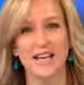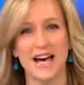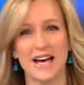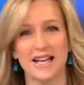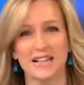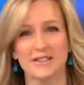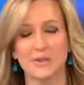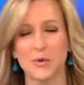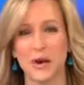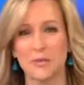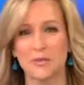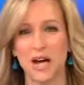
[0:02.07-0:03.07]
that is
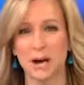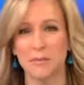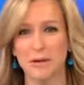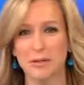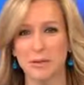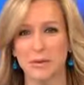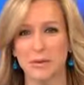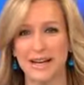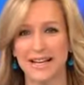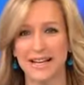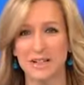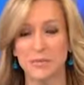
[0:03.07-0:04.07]
scoring blockbuster
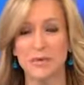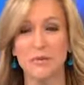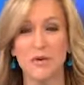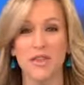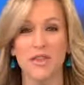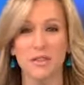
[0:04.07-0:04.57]
ratings with more than